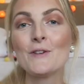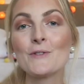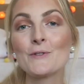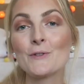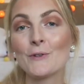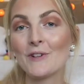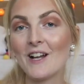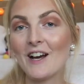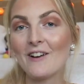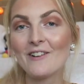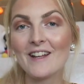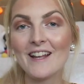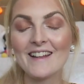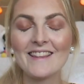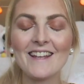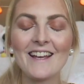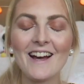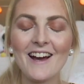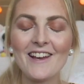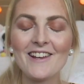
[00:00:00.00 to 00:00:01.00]
So now
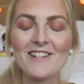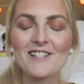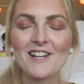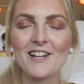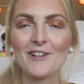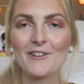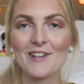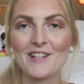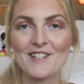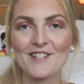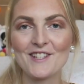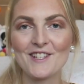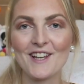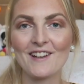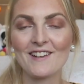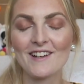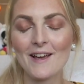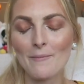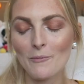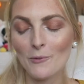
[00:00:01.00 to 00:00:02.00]
that the eyeshadow is
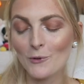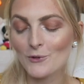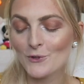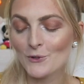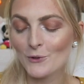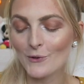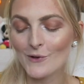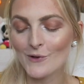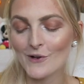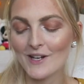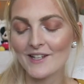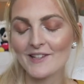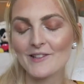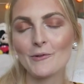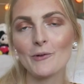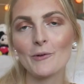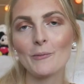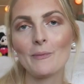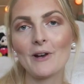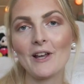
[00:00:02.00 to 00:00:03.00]
done, I'm also going
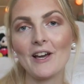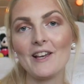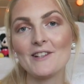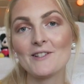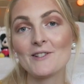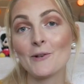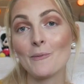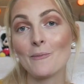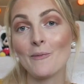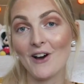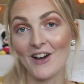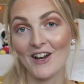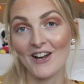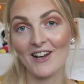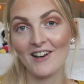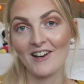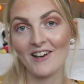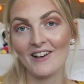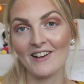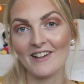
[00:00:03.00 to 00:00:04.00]
to apply some
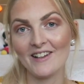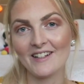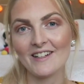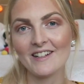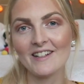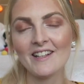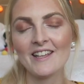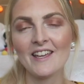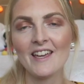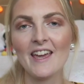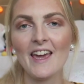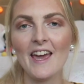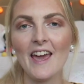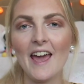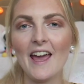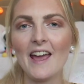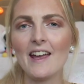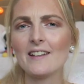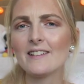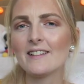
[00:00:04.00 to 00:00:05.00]
eyeliner.
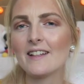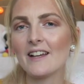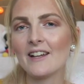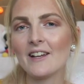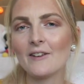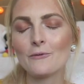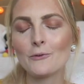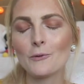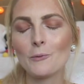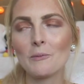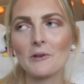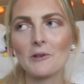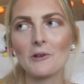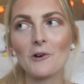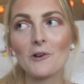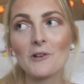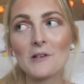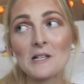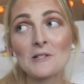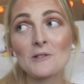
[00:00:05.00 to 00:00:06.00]
And I have to be
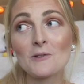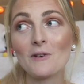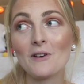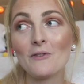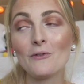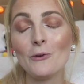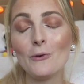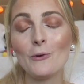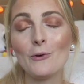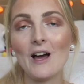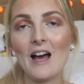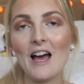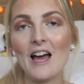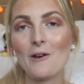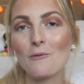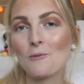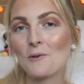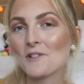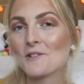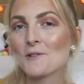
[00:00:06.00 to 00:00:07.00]
honest with you,
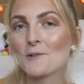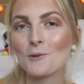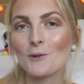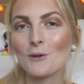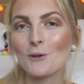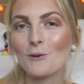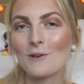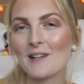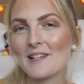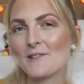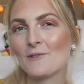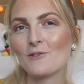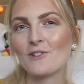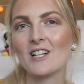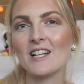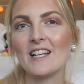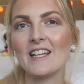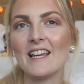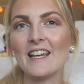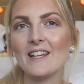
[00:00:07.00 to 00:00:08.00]
I wasn't always
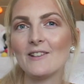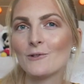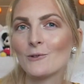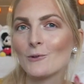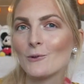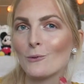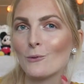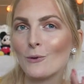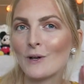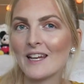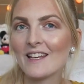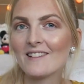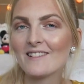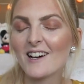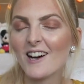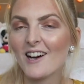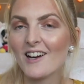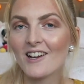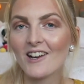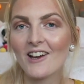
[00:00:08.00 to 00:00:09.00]
really into winged
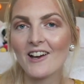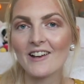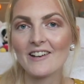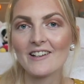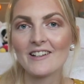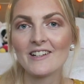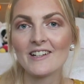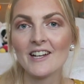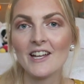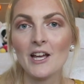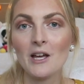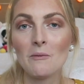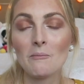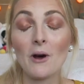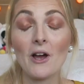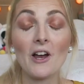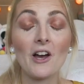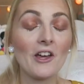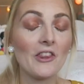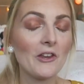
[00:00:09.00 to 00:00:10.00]
eyeliner.
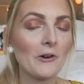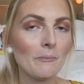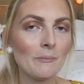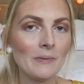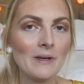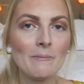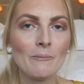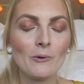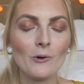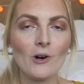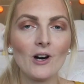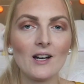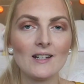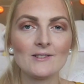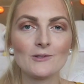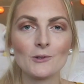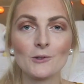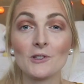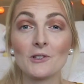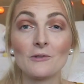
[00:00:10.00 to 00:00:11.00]
By other people
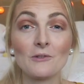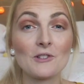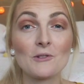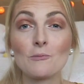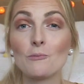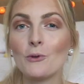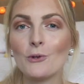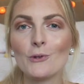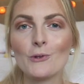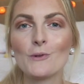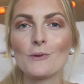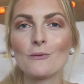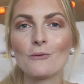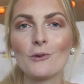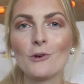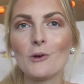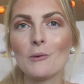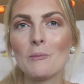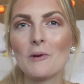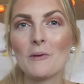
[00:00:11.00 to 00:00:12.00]
I thought it was
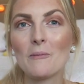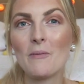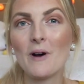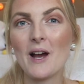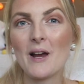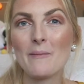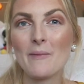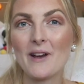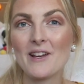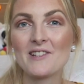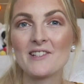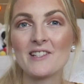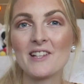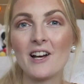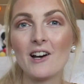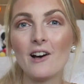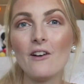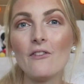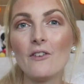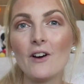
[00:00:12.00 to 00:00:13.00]
beautiful, but by
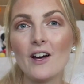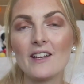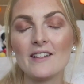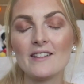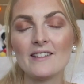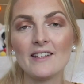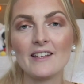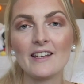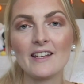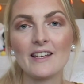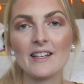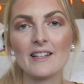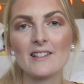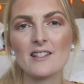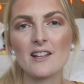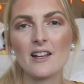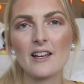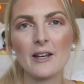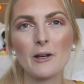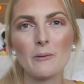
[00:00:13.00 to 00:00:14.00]
myself I think
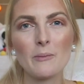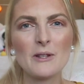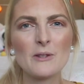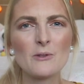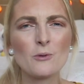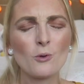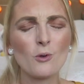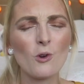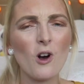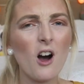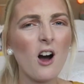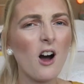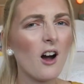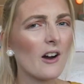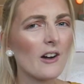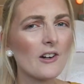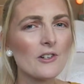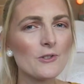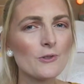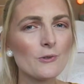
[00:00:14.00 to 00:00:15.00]
it's a little bit too
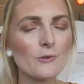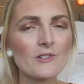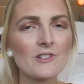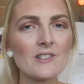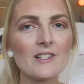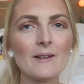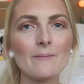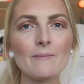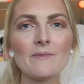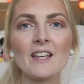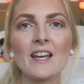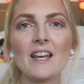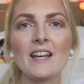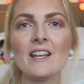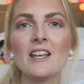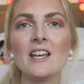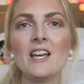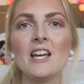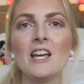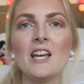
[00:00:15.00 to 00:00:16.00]
harsh or
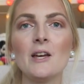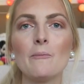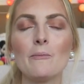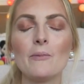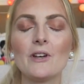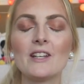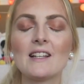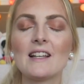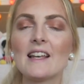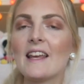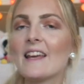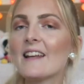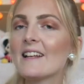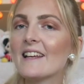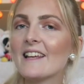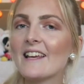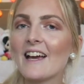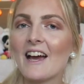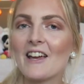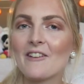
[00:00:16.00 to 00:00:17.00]
something. But
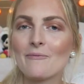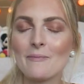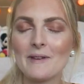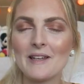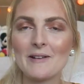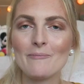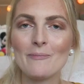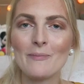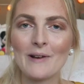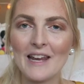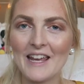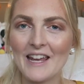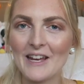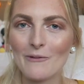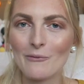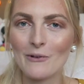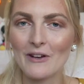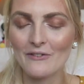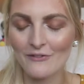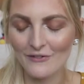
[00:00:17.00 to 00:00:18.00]
lately I've been
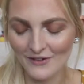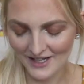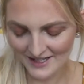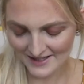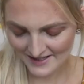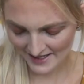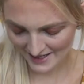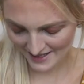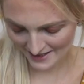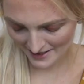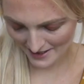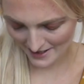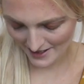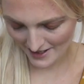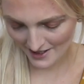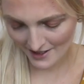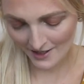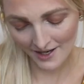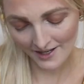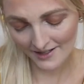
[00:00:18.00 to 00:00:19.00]
playing with it and
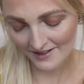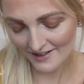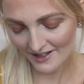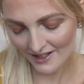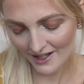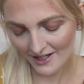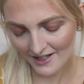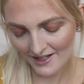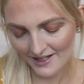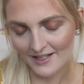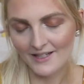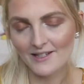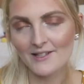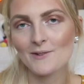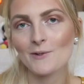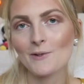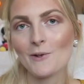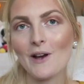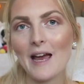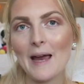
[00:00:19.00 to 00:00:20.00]
I kind of like
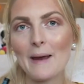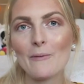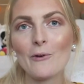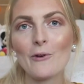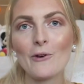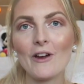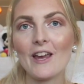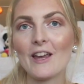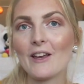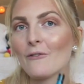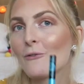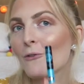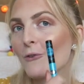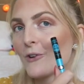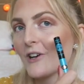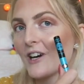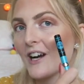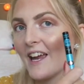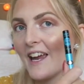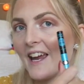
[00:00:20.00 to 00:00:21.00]
it, so I'm going
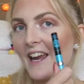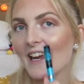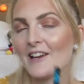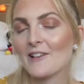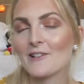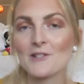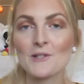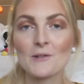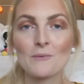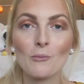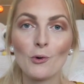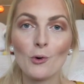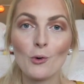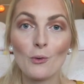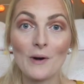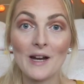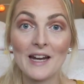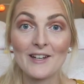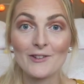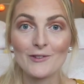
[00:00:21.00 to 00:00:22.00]
for a
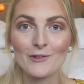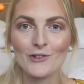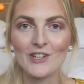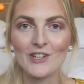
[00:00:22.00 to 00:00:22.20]
small wing